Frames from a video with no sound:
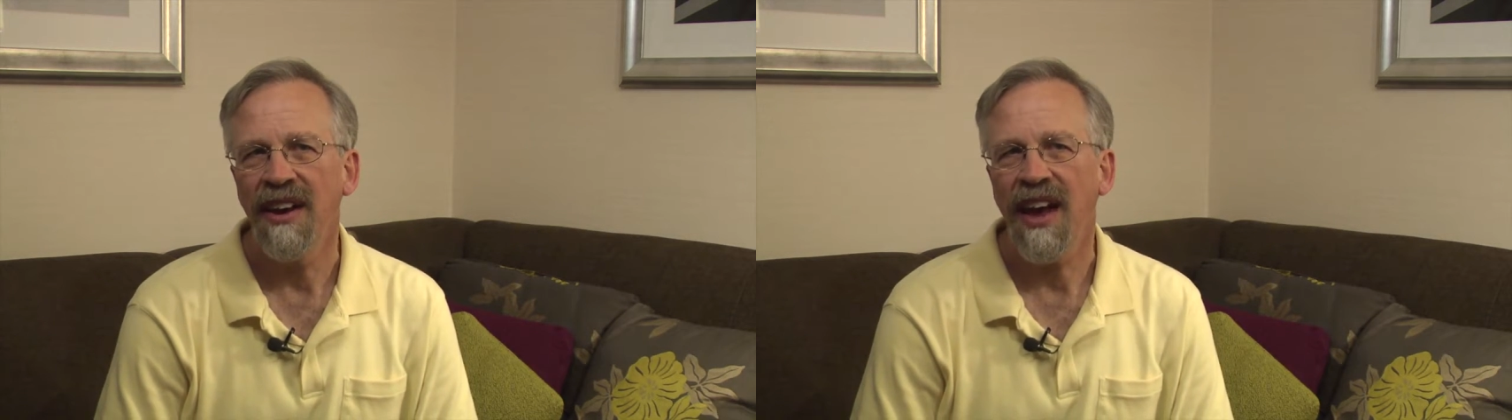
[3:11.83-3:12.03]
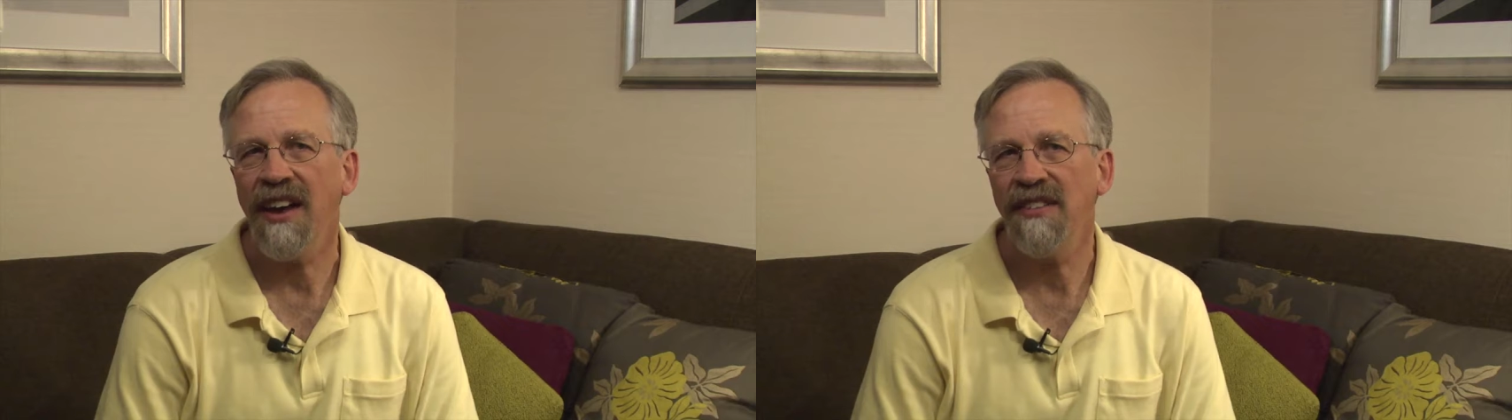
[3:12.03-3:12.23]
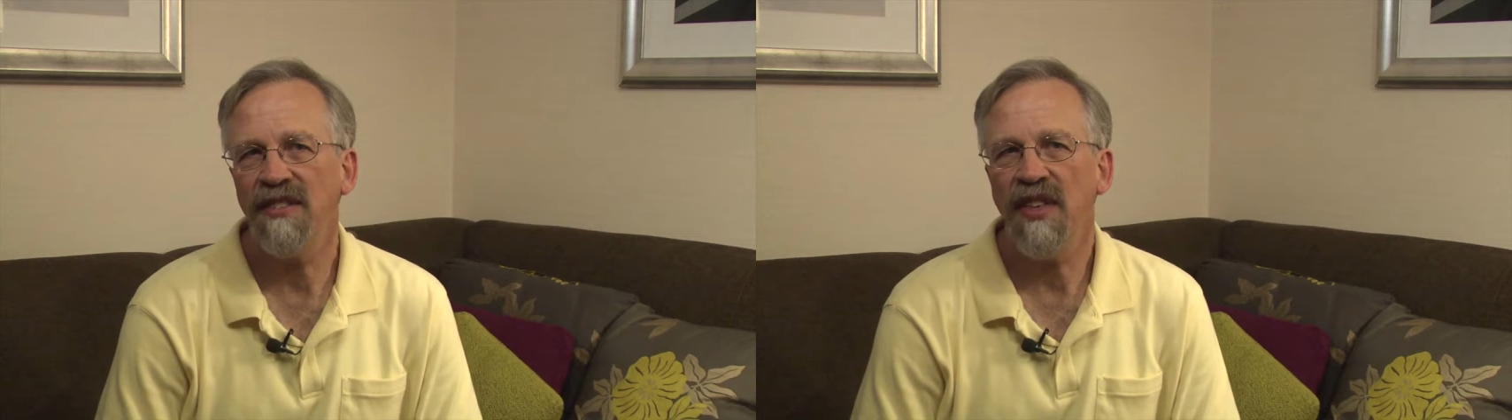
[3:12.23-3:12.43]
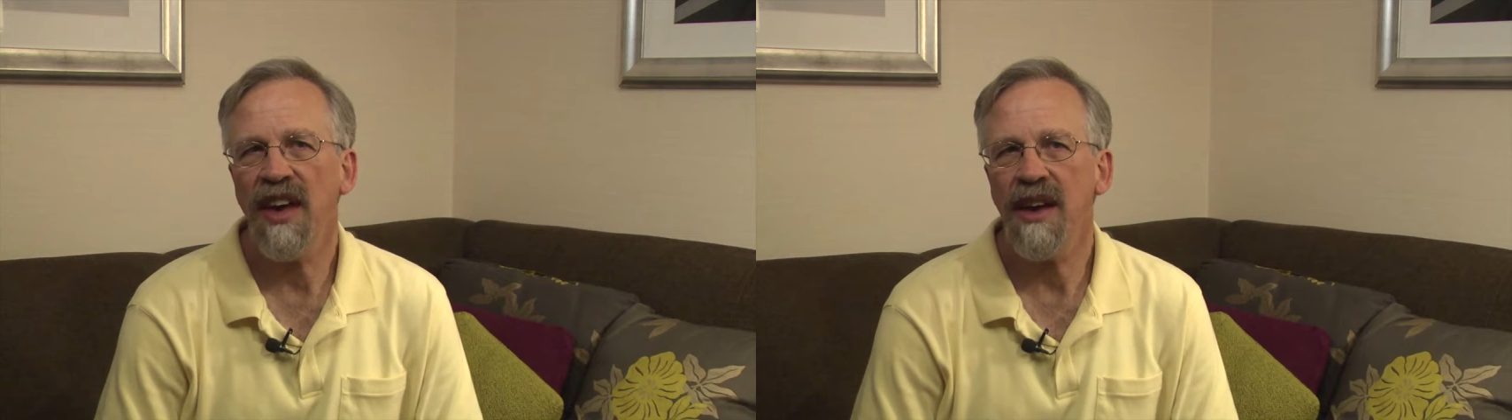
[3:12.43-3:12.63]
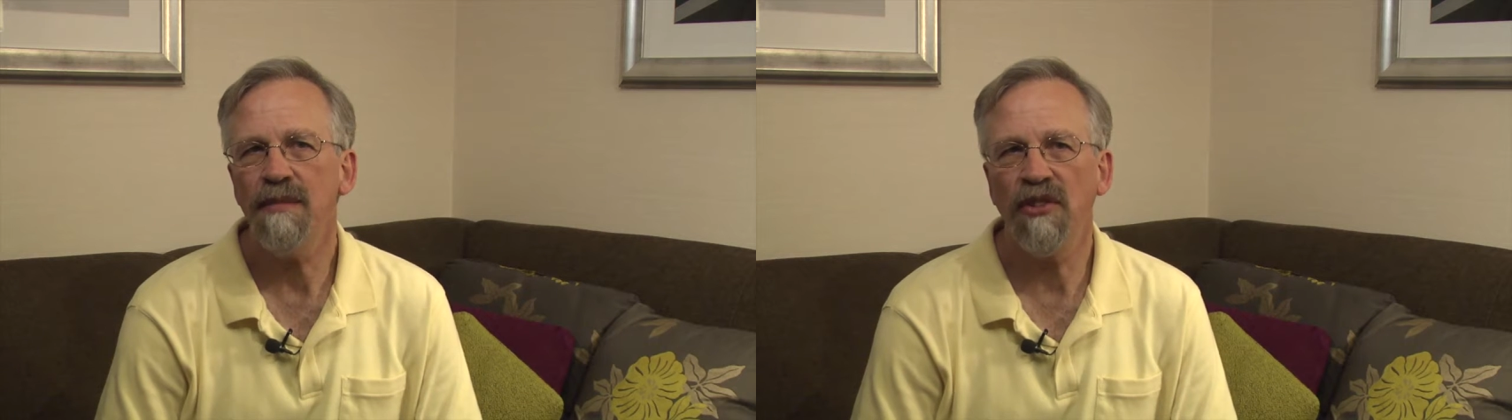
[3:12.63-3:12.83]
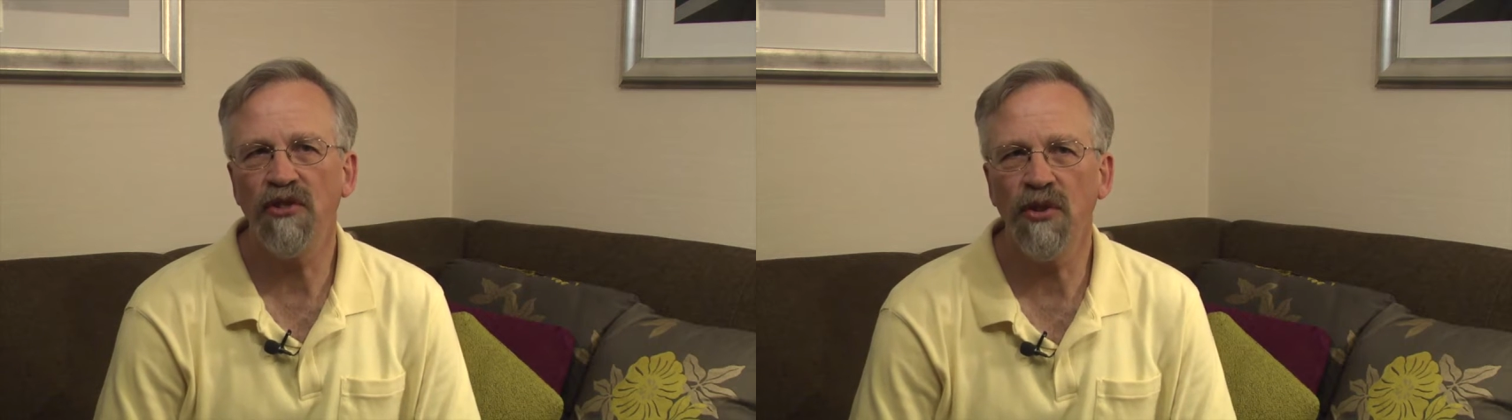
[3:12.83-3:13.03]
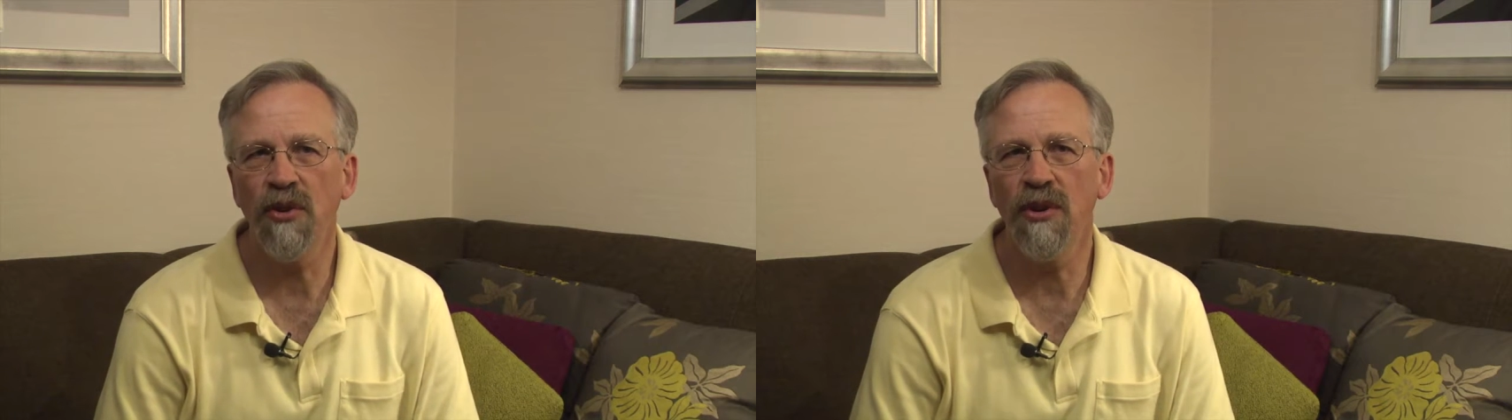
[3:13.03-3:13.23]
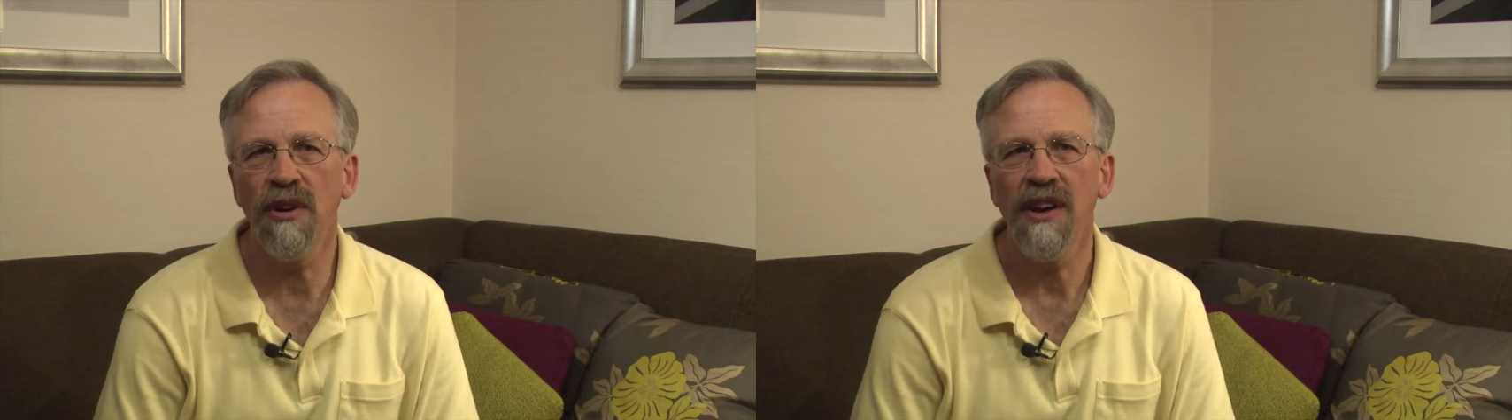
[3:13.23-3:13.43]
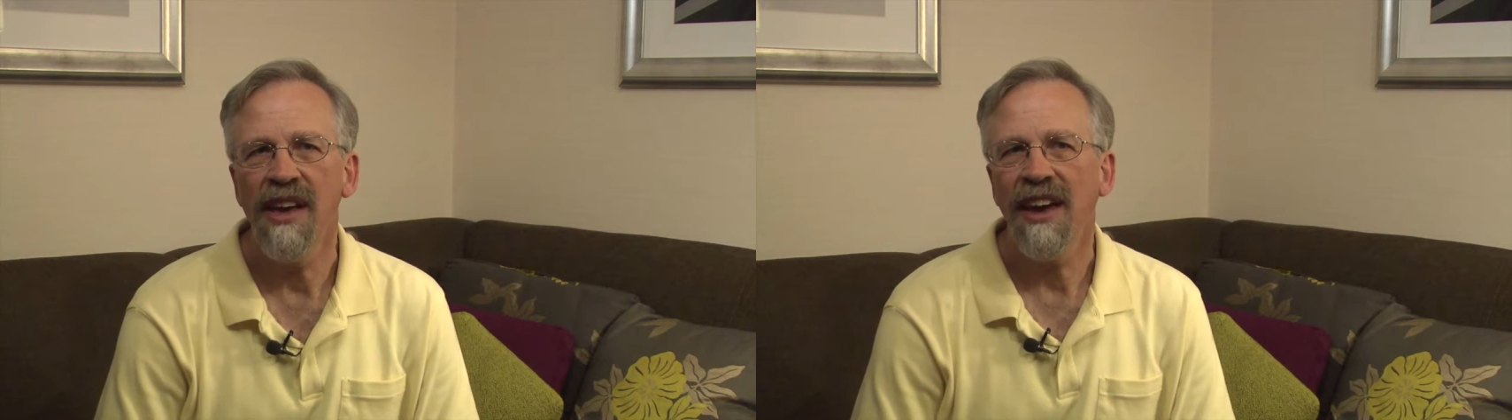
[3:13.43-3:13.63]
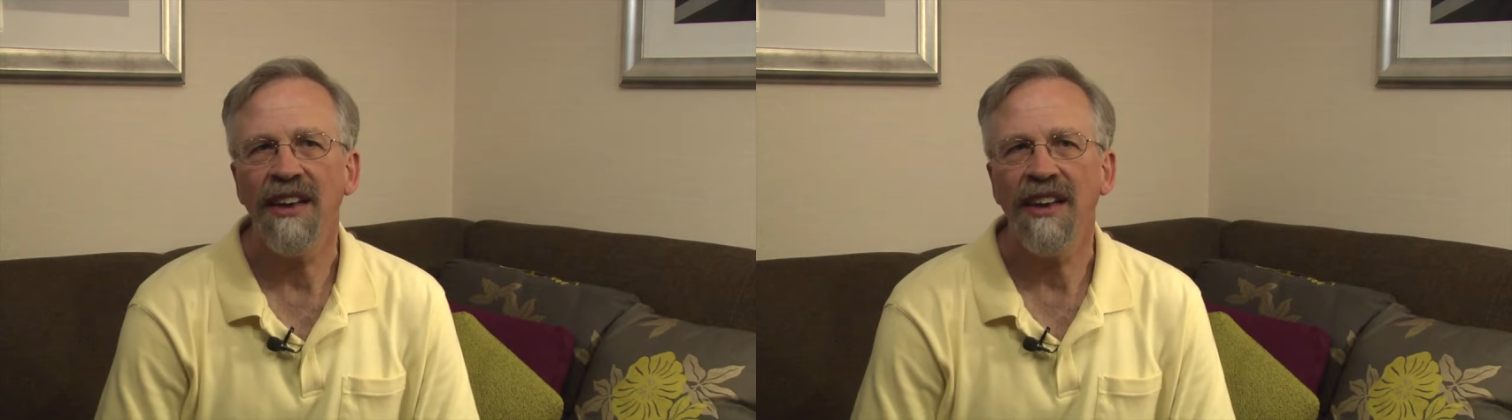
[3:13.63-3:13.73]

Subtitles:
as they mature